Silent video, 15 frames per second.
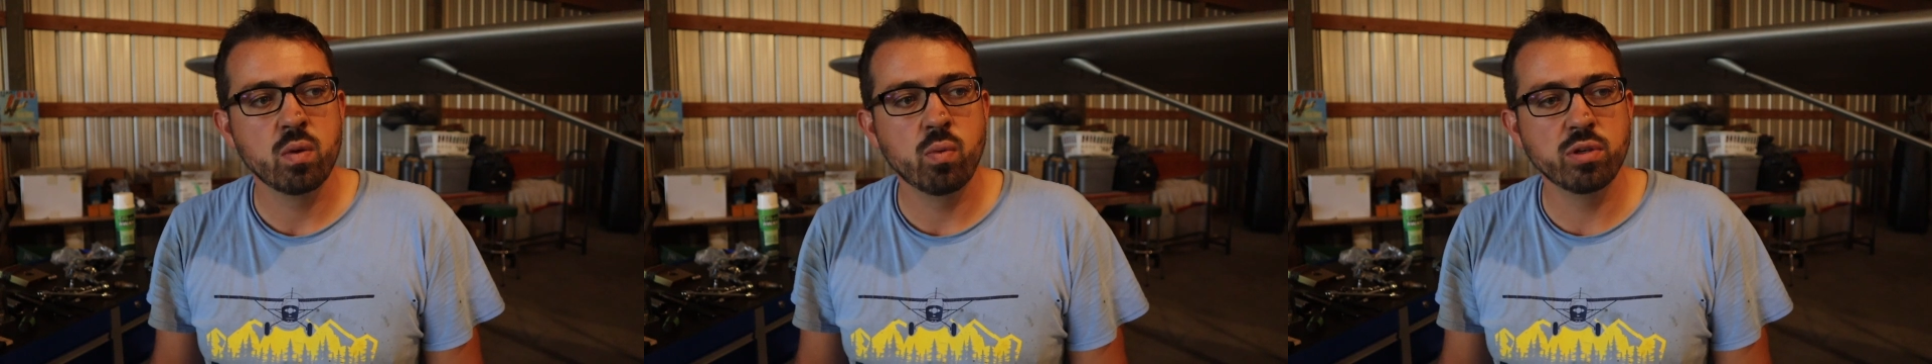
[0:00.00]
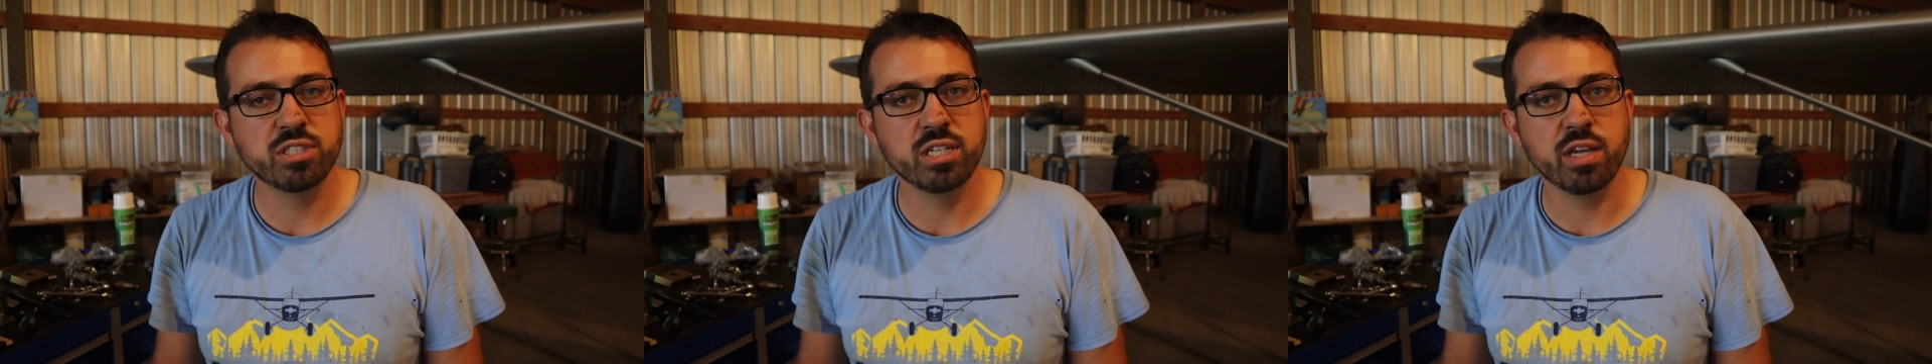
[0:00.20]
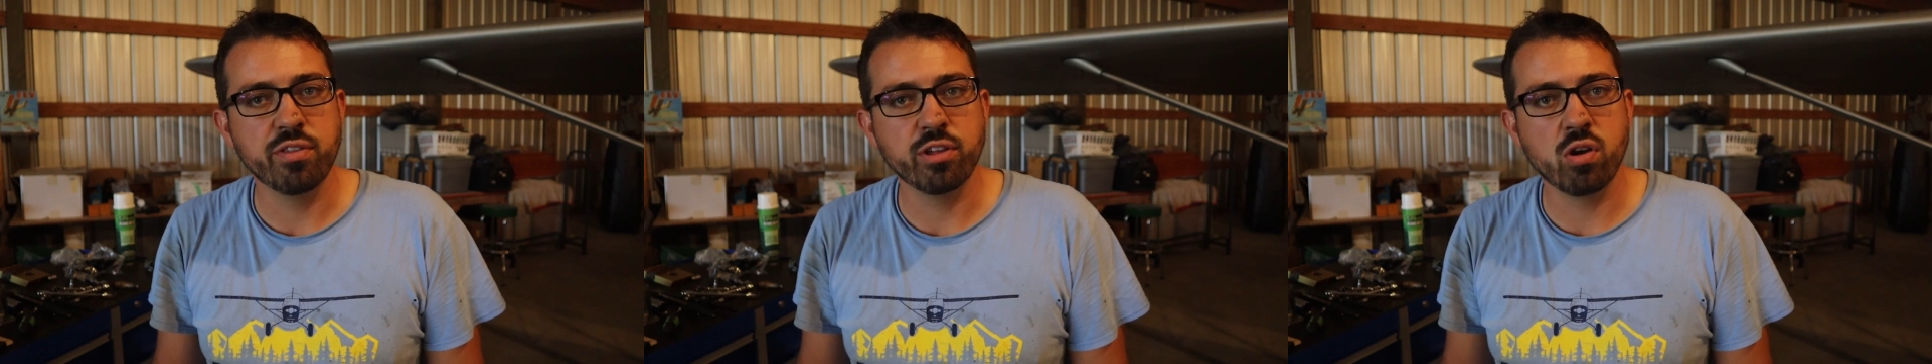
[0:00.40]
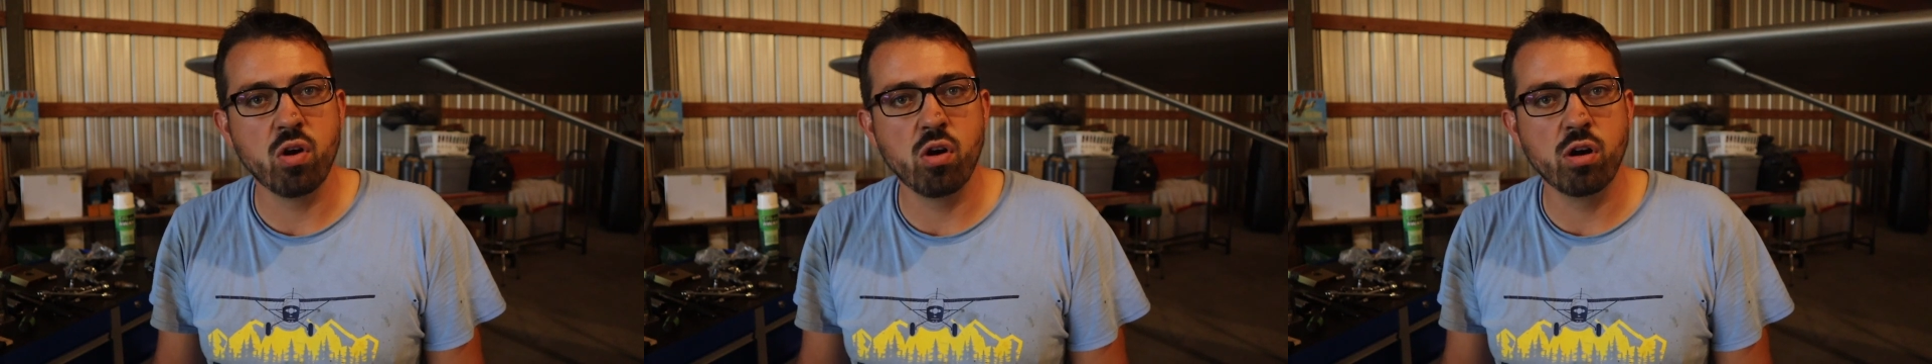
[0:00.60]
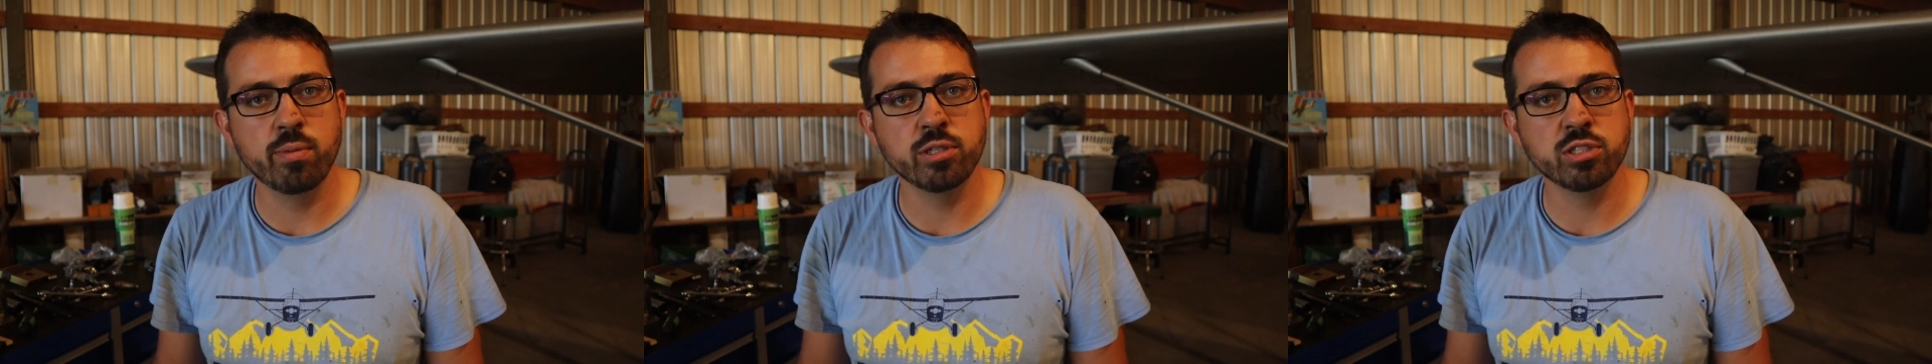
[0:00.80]
once I get the
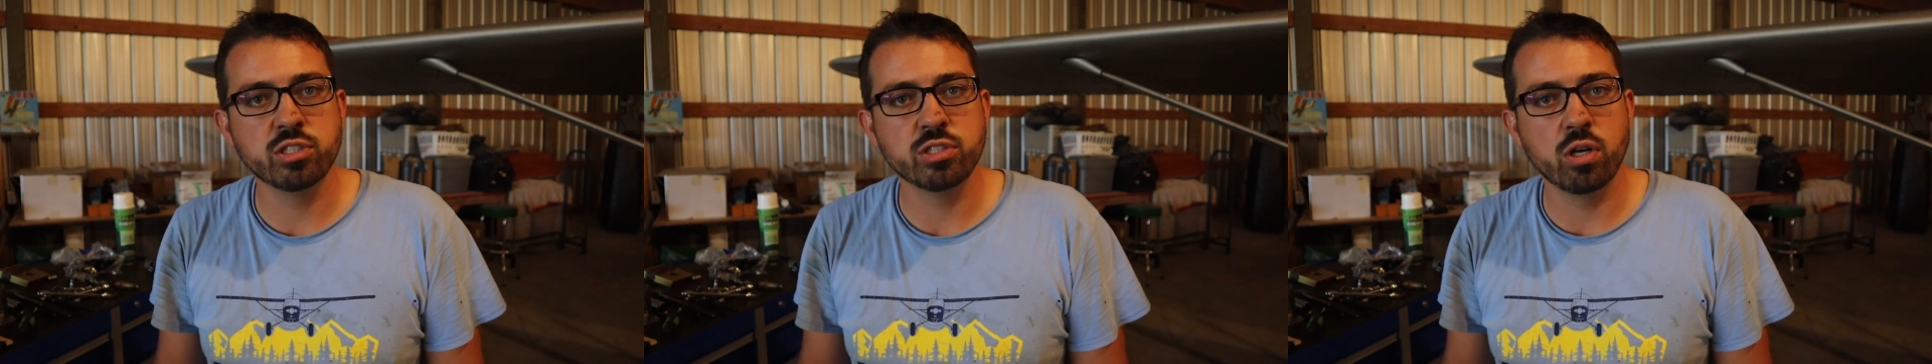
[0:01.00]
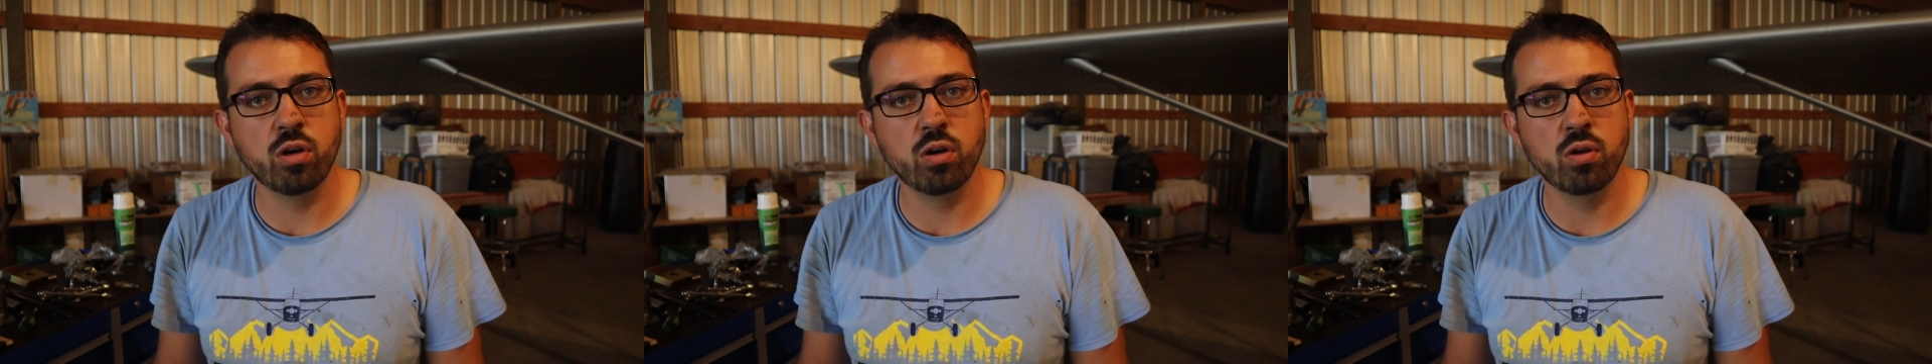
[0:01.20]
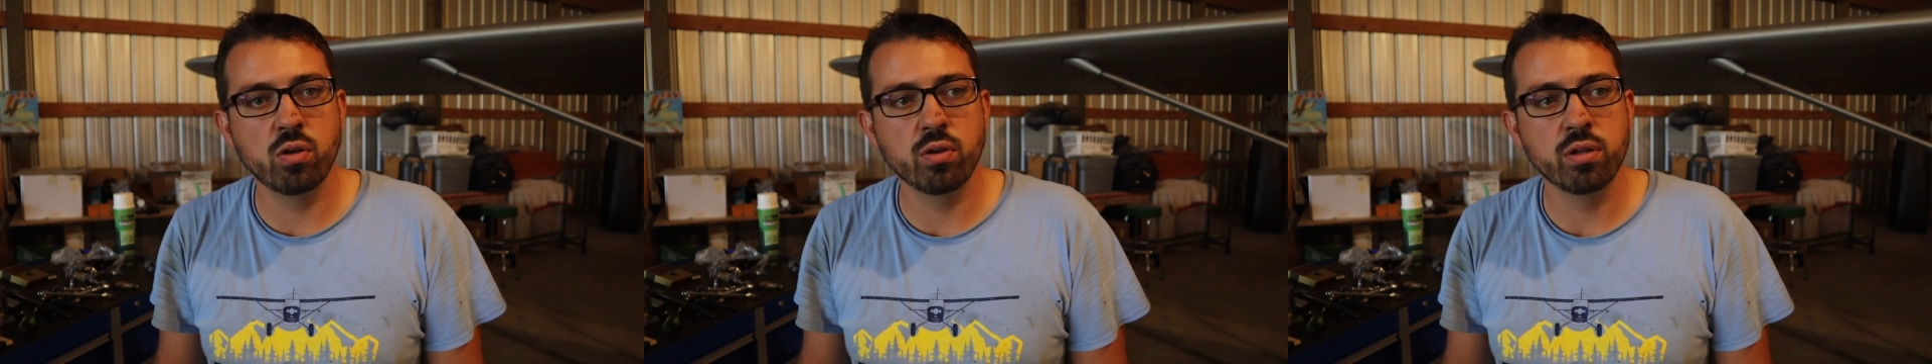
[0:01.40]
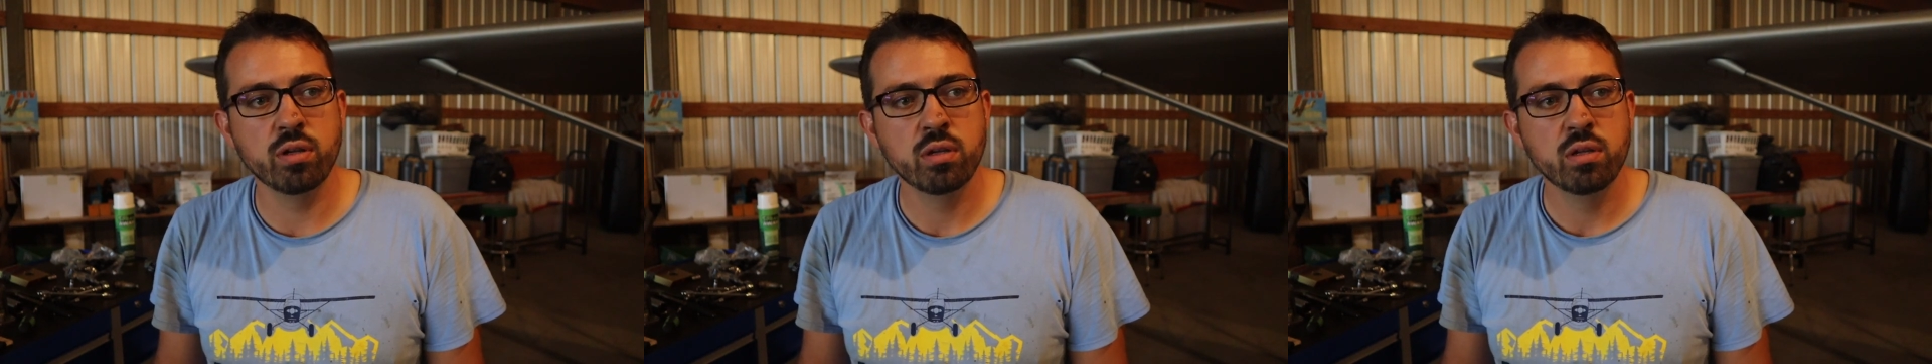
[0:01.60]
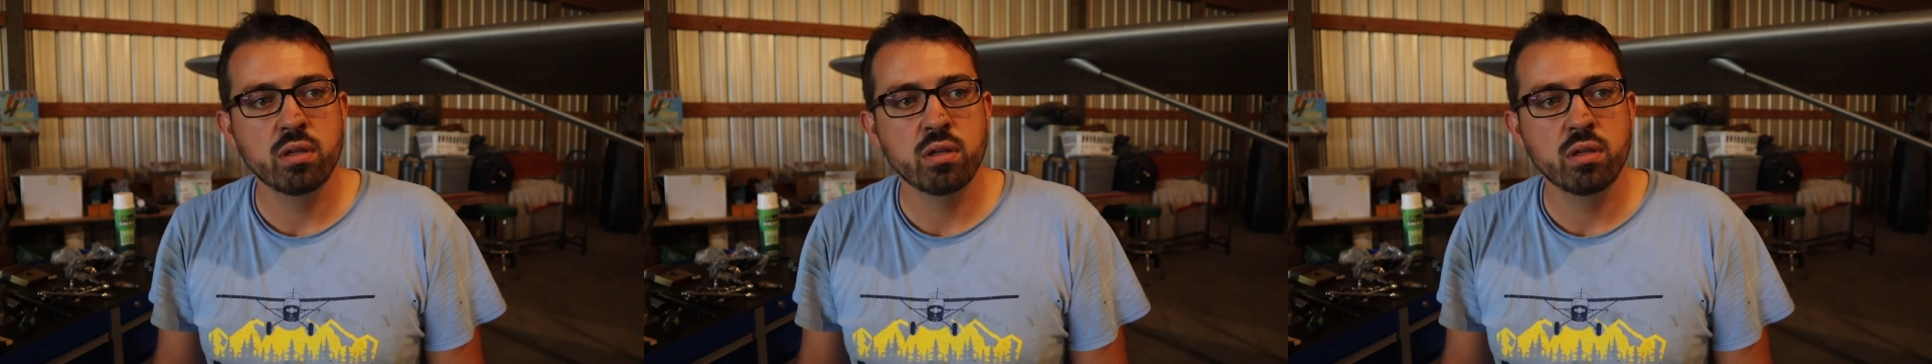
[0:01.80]
carb installed,